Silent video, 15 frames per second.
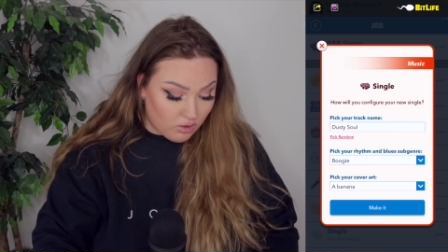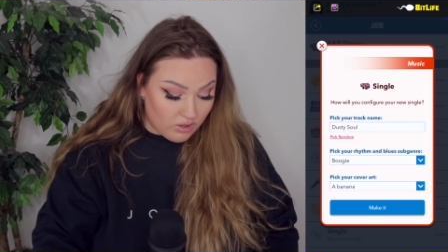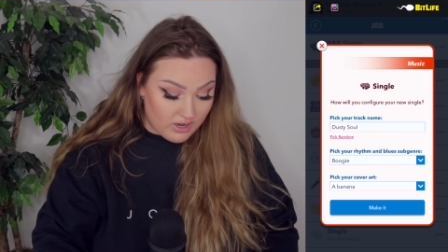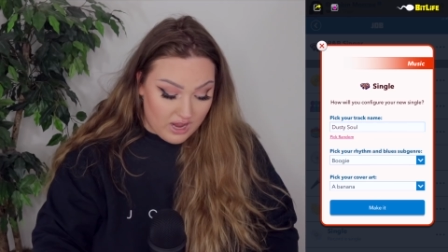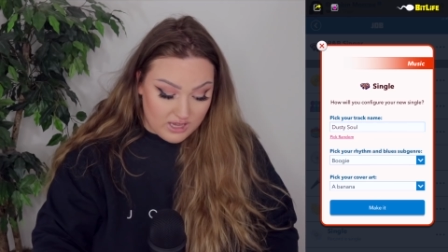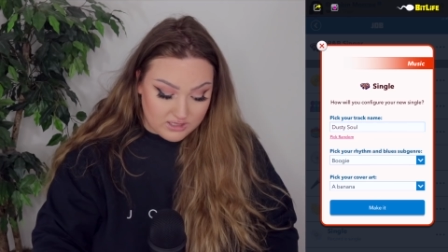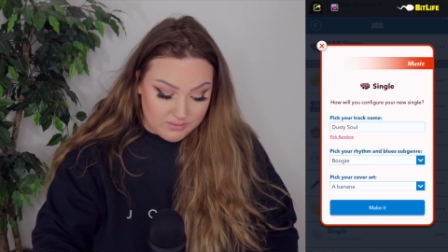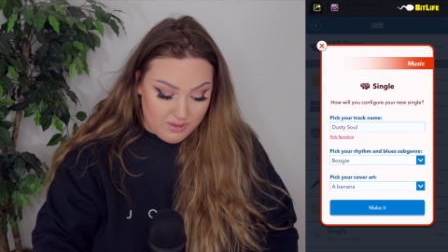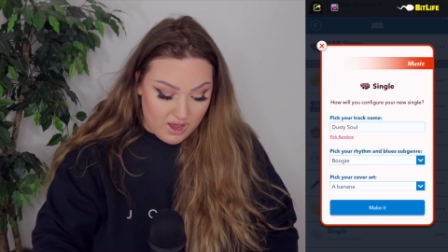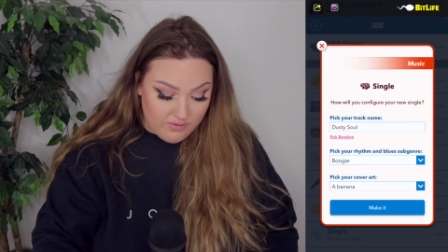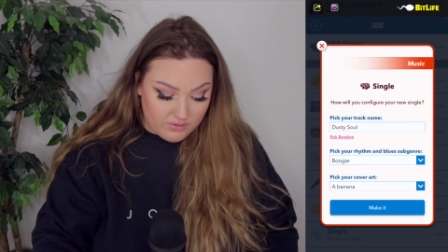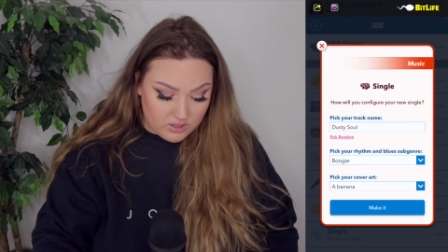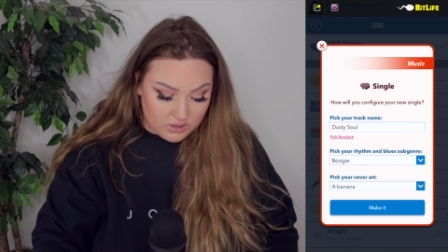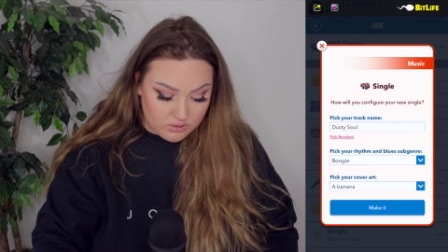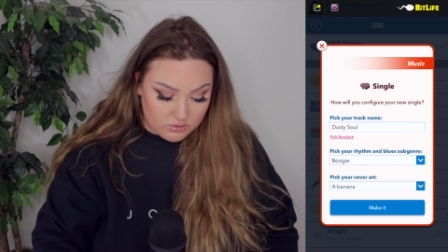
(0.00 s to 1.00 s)
Orgasm
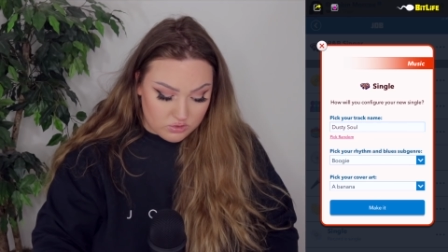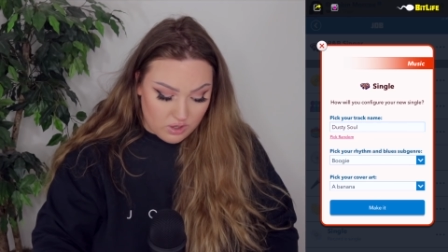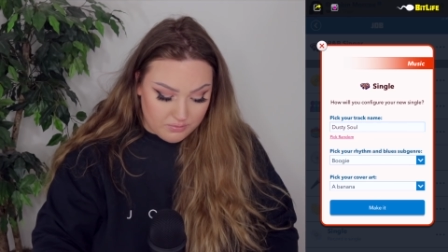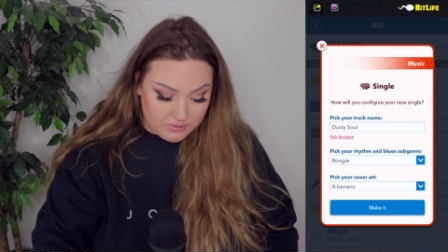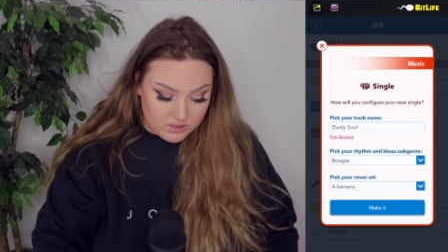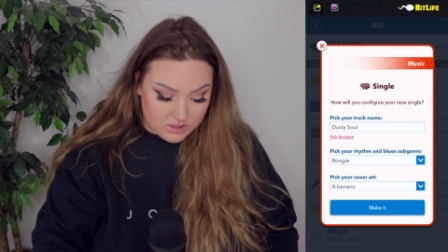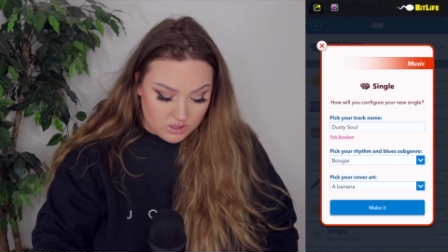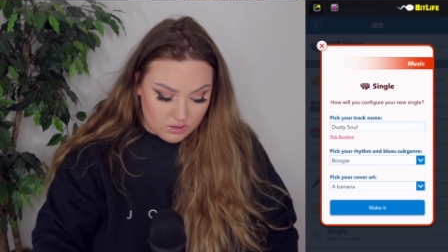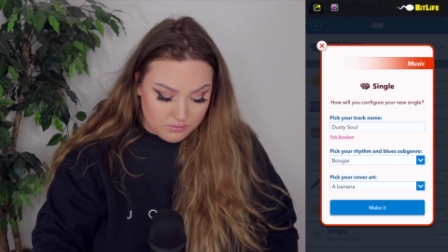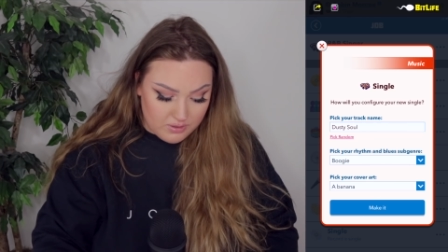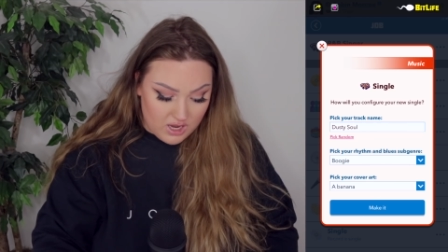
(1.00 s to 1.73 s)
Avenue. Drop the soap.